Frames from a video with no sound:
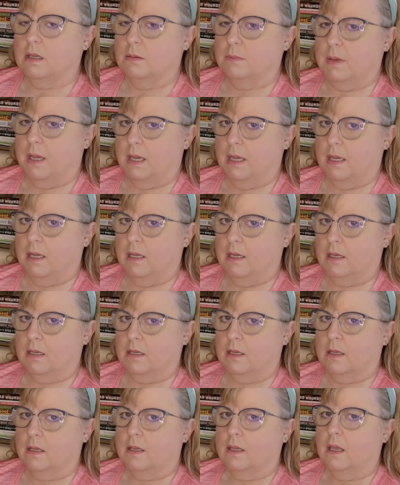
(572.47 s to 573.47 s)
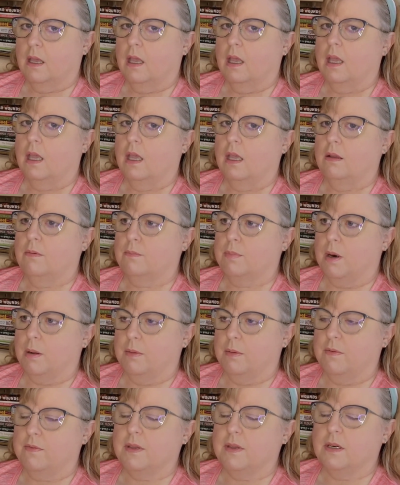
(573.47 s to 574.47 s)
in May and
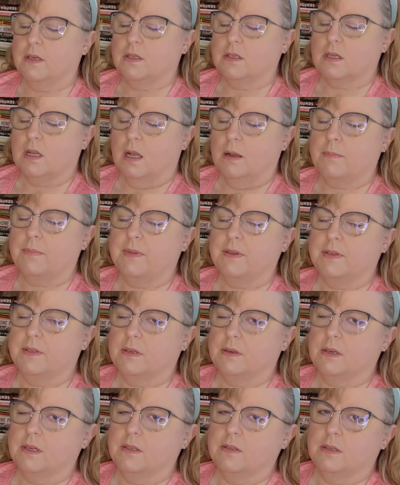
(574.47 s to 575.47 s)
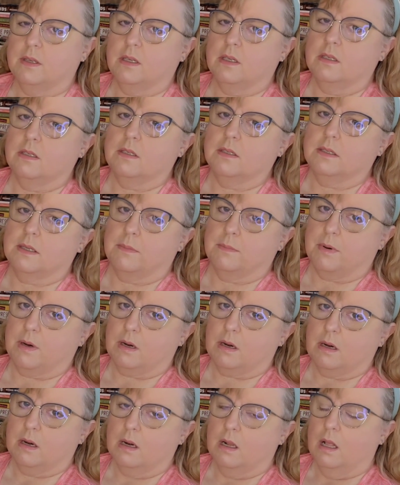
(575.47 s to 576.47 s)
probably finish up the series in
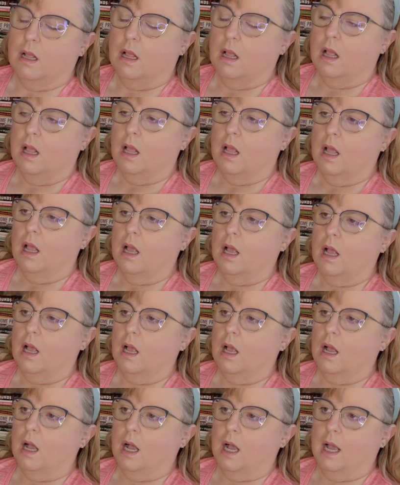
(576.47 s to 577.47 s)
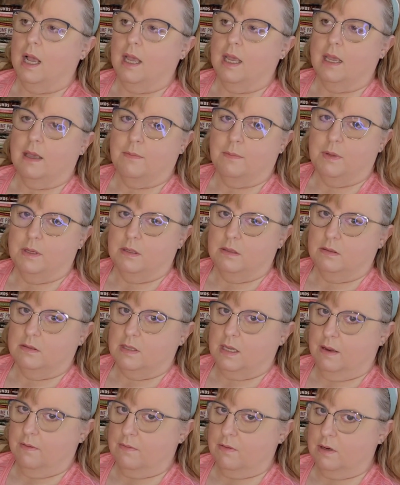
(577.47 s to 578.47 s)
December. I have been
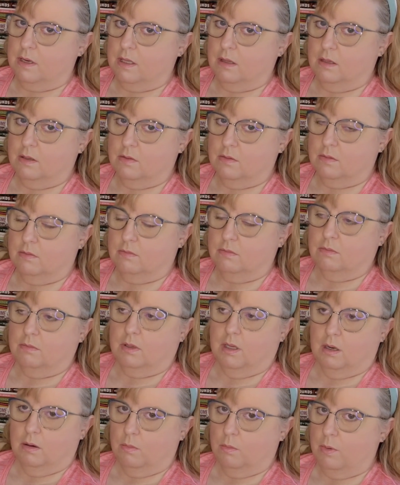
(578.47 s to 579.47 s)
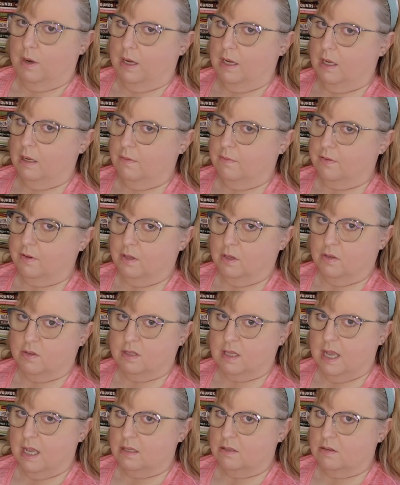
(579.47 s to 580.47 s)
savoring those, waiting for
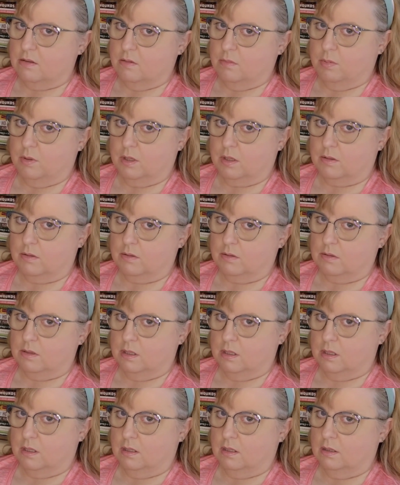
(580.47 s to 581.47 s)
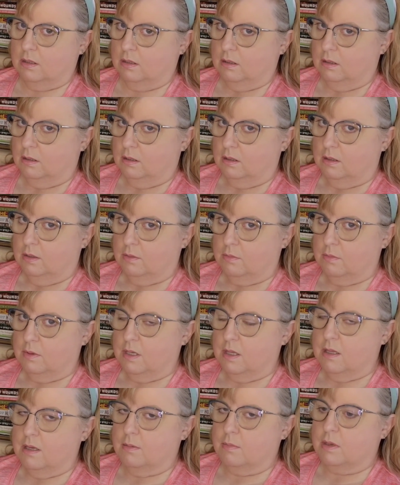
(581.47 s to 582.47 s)
those last 2 books to
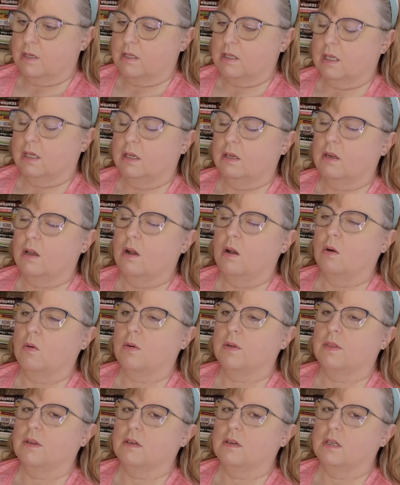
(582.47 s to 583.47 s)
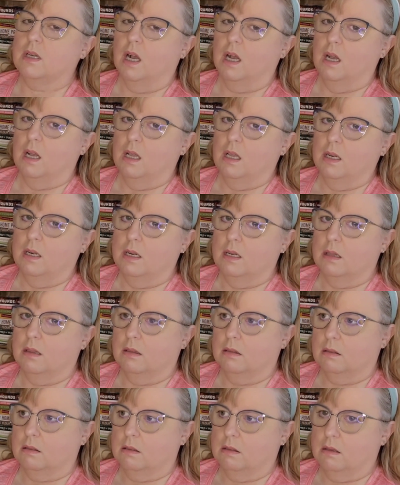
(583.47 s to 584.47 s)
read them because I know when they're done,
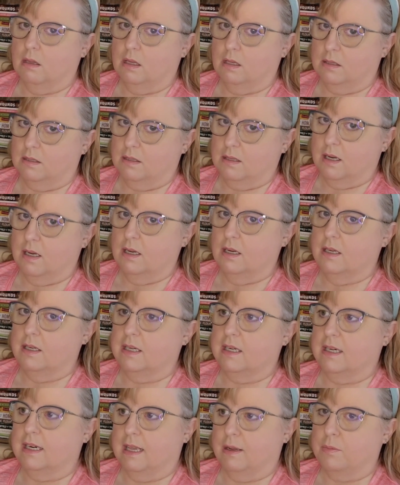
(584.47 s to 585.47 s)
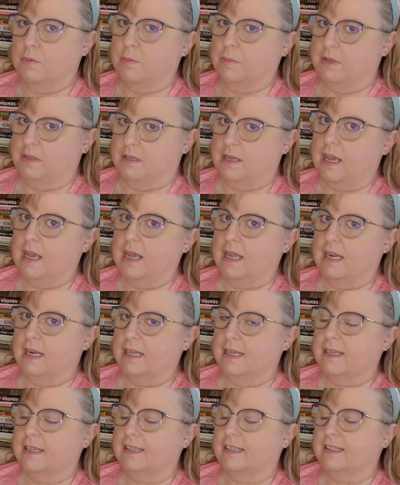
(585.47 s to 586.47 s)
it's done and I will be sad.